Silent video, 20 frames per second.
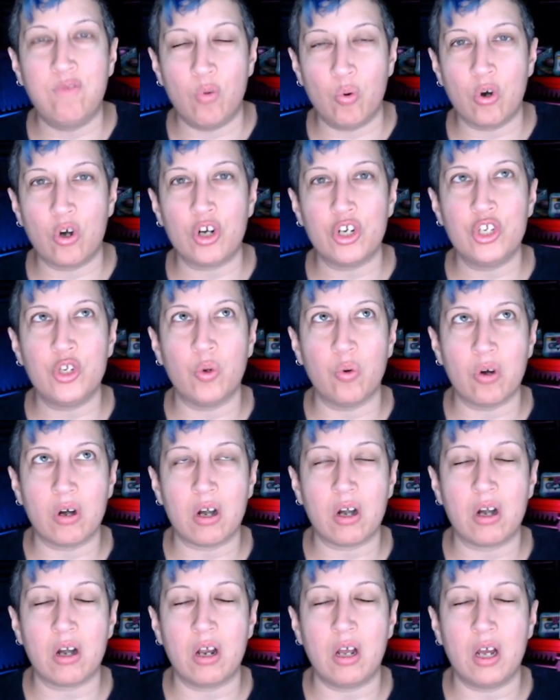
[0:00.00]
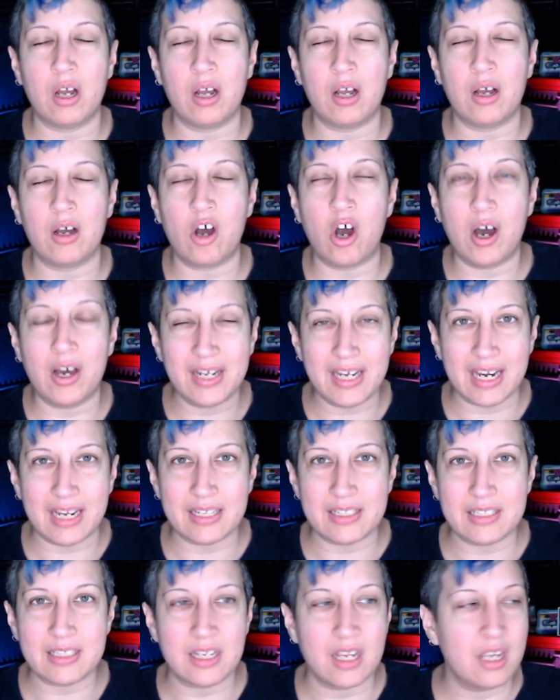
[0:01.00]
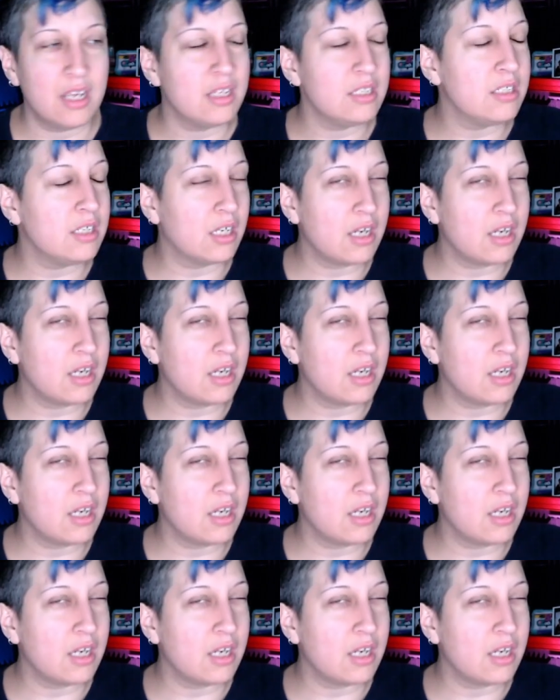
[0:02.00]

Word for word: for your uh, audience